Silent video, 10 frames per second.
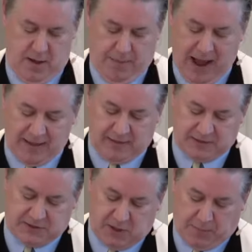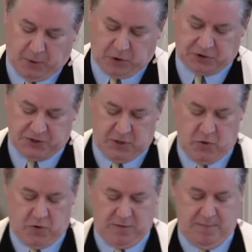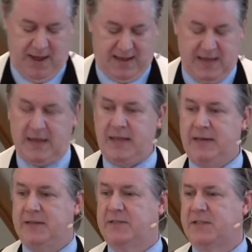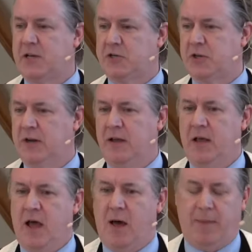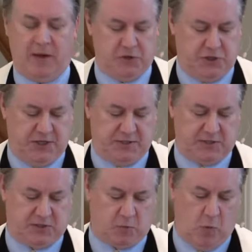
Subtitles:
Pilate's a person who could make any decision about Jesus'